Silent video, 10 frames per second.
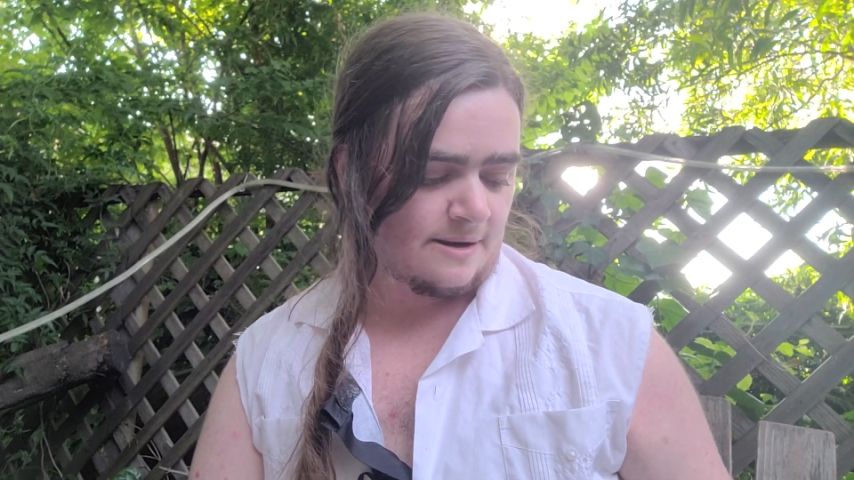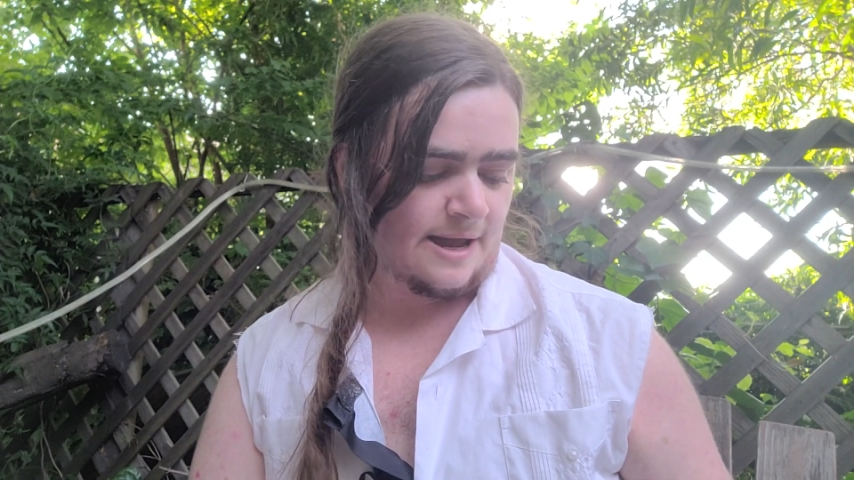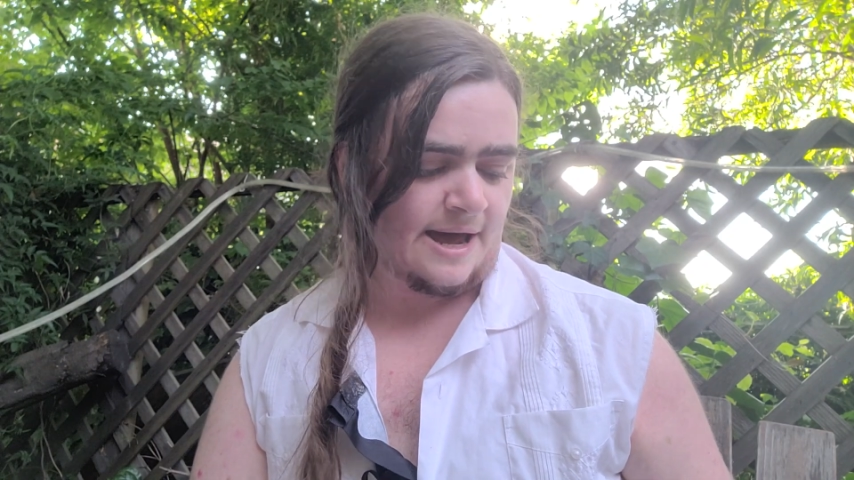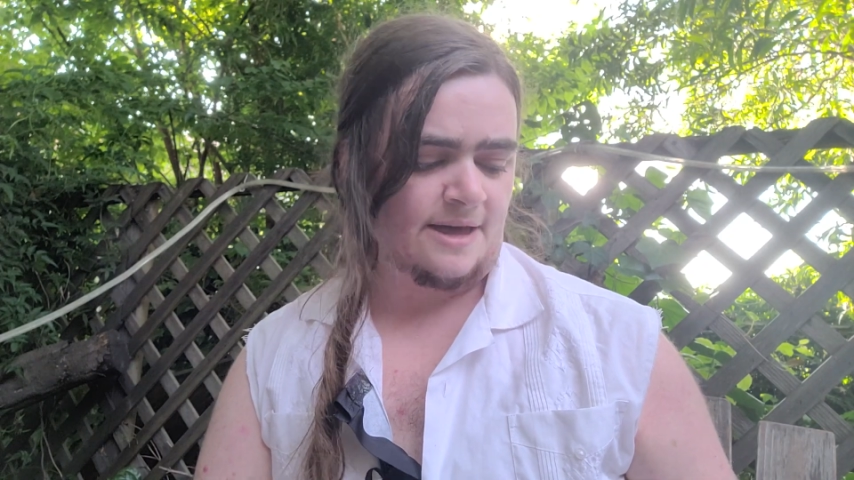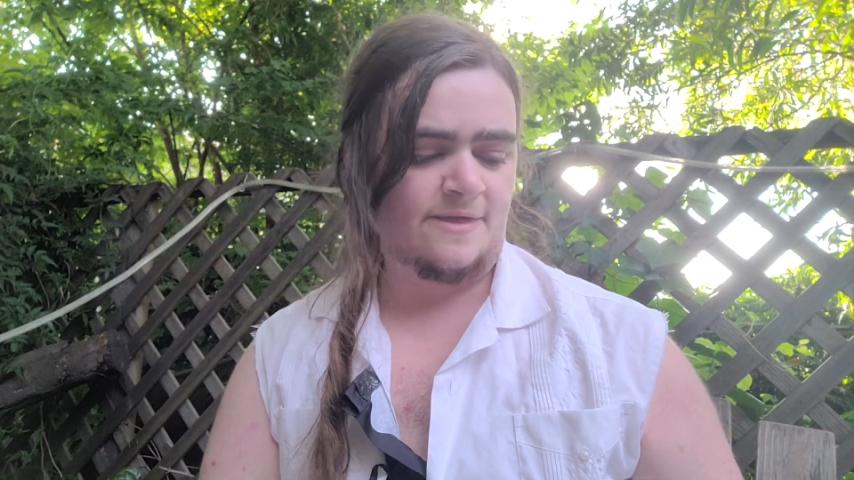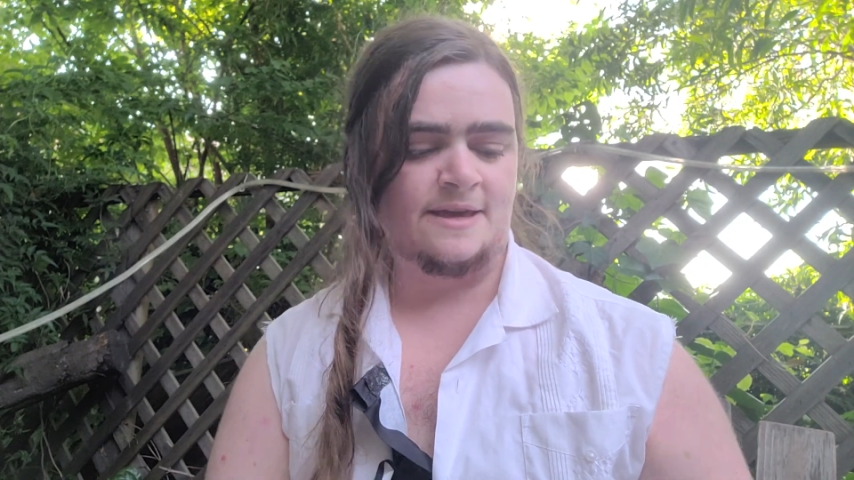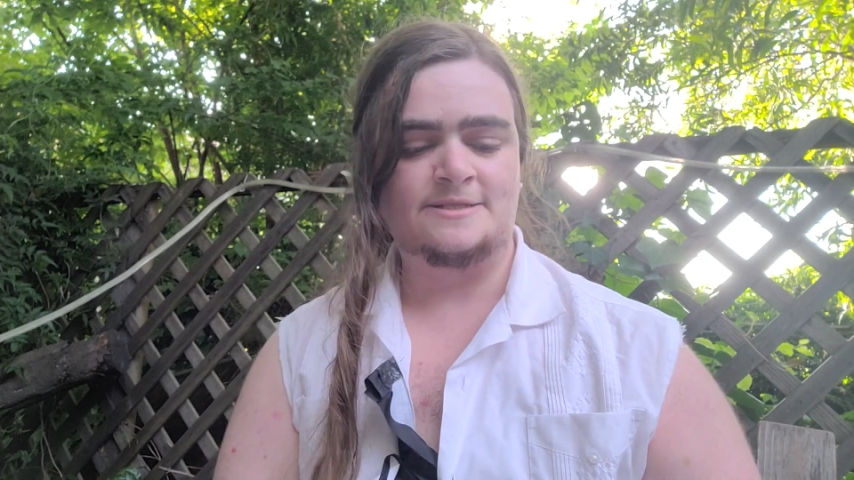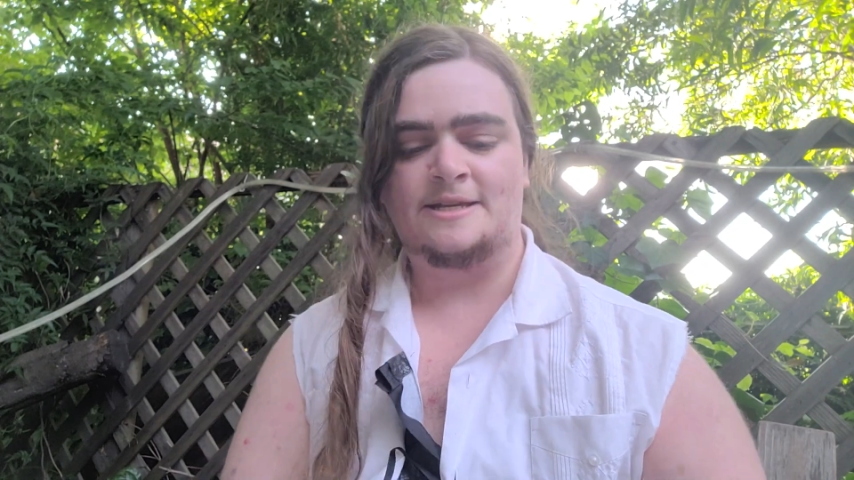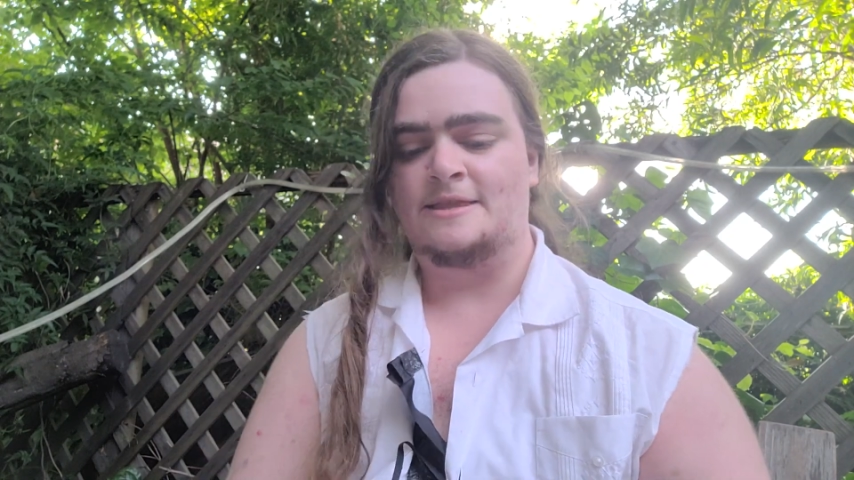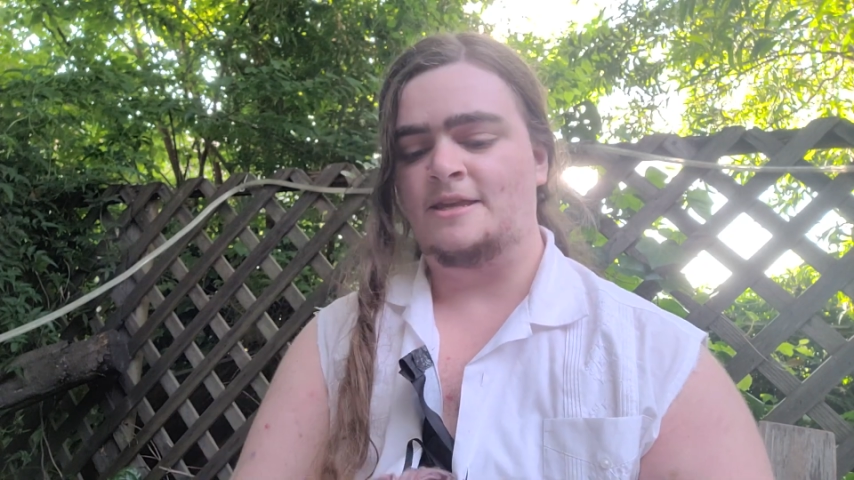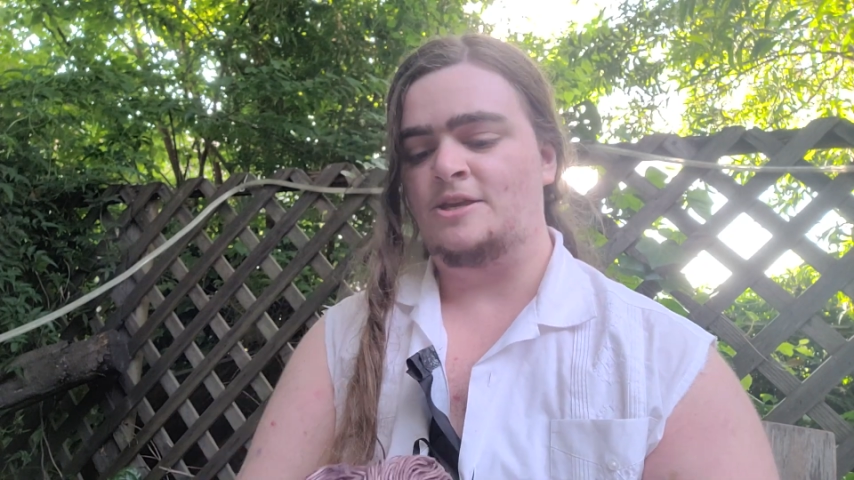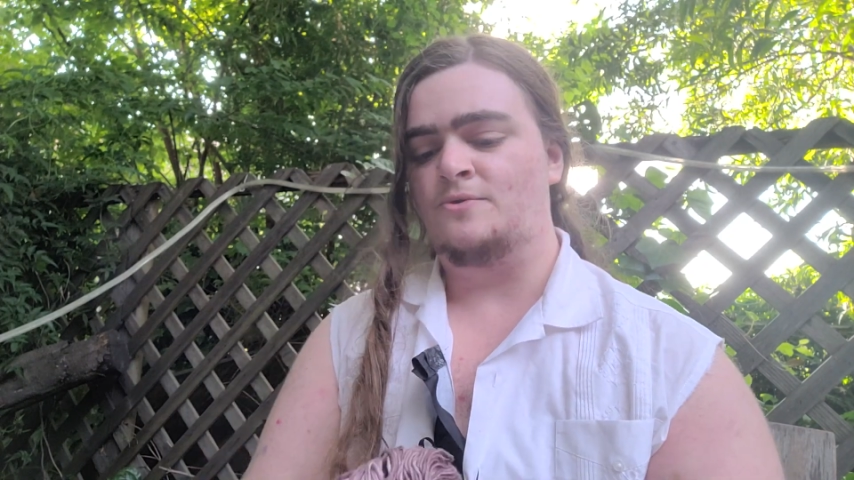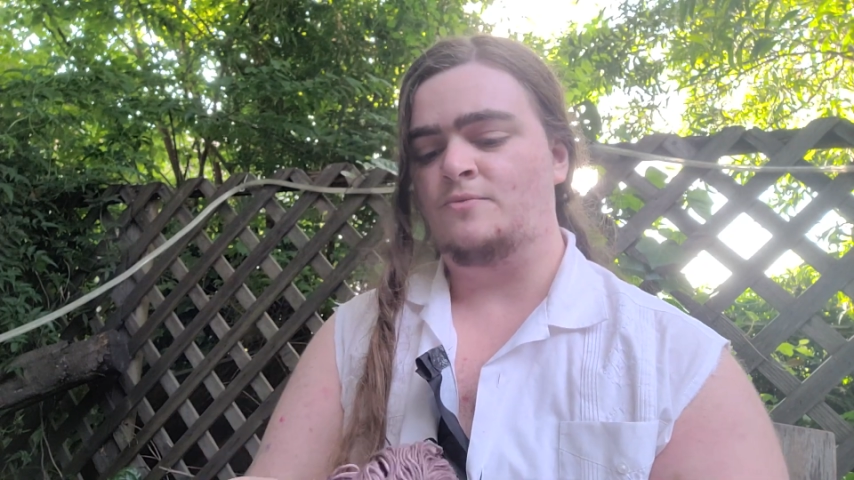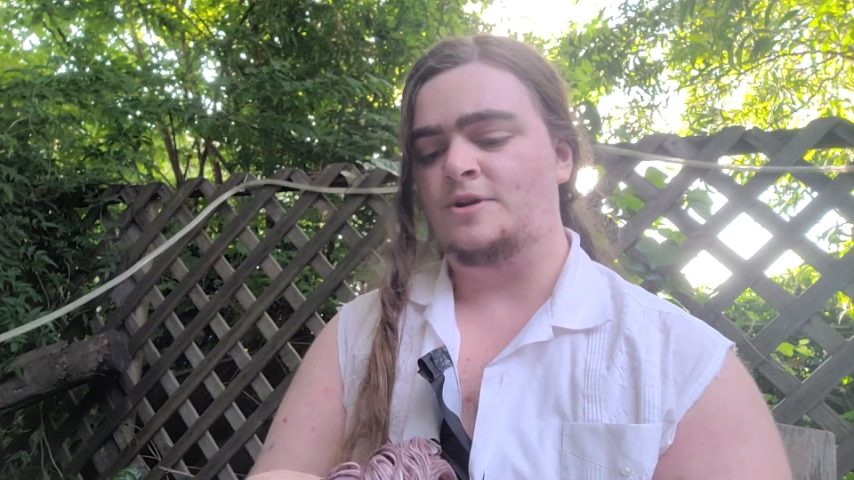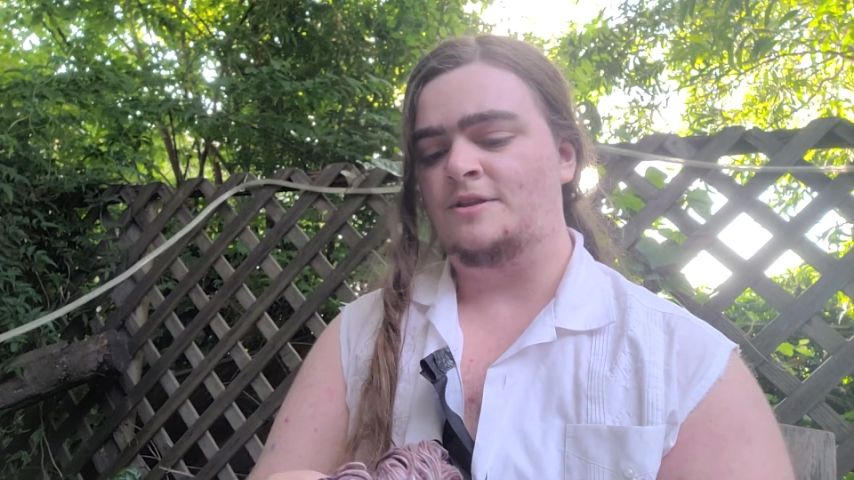add things in that you
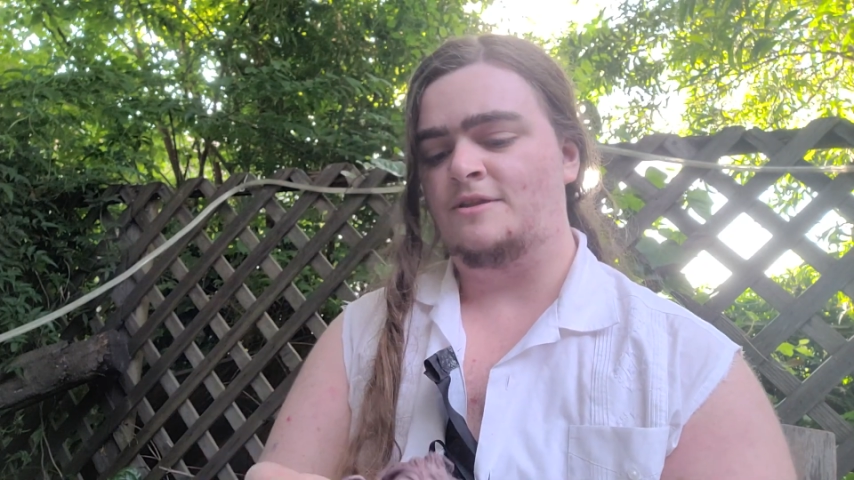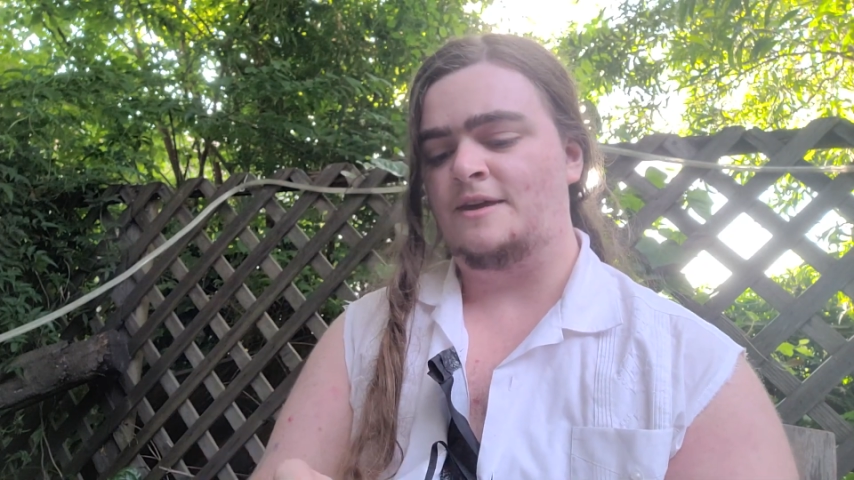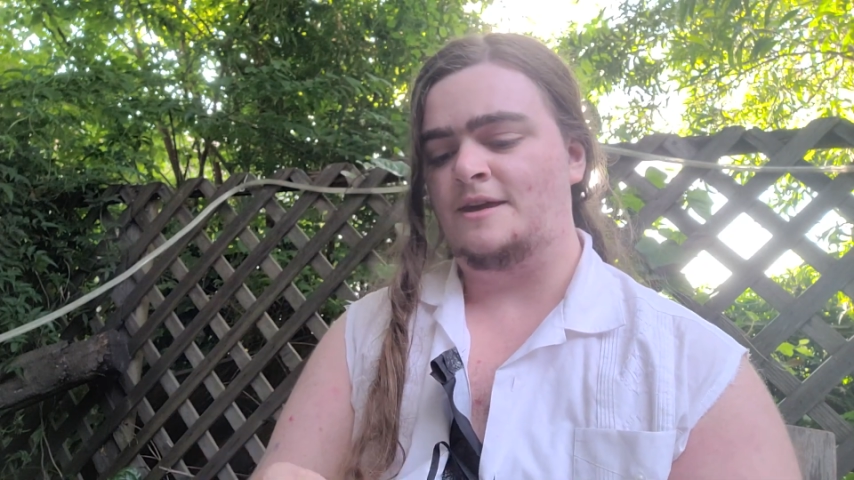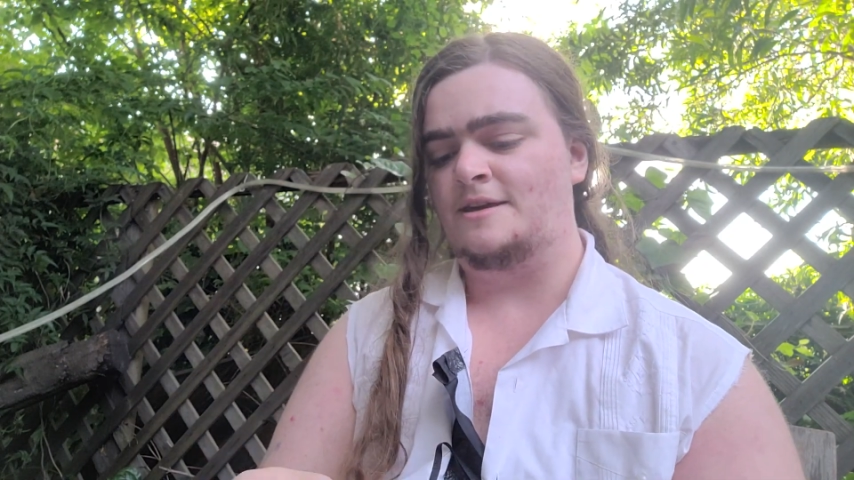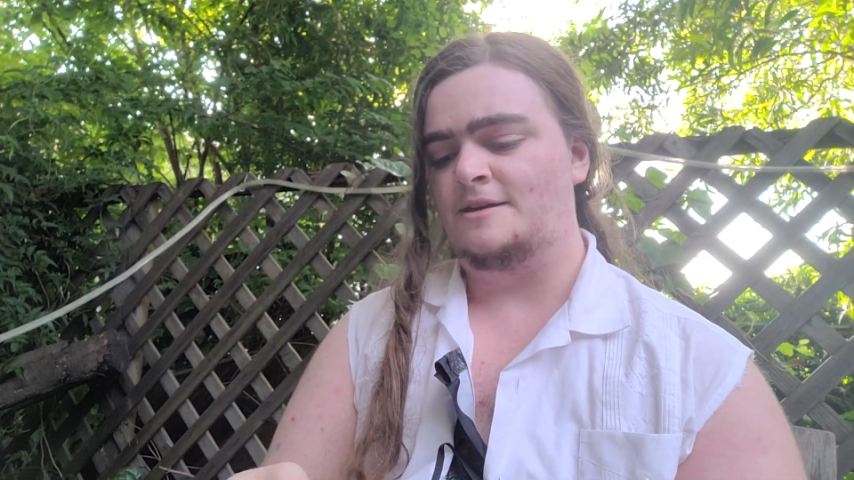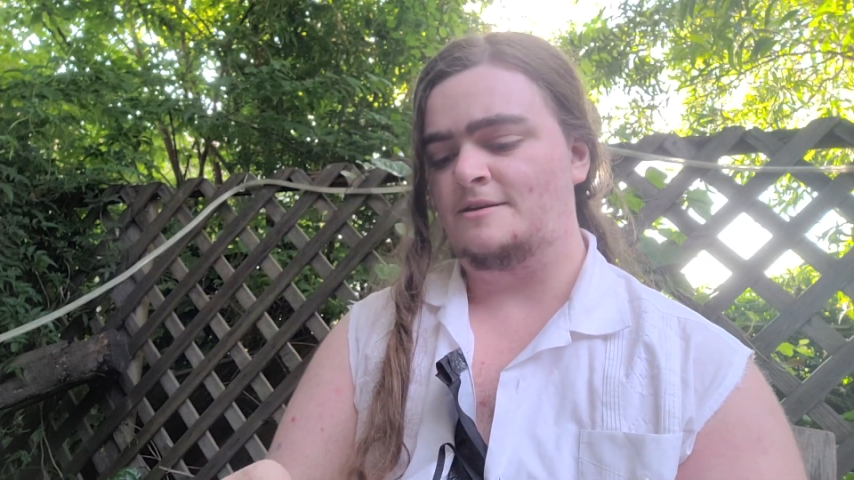wouldn't think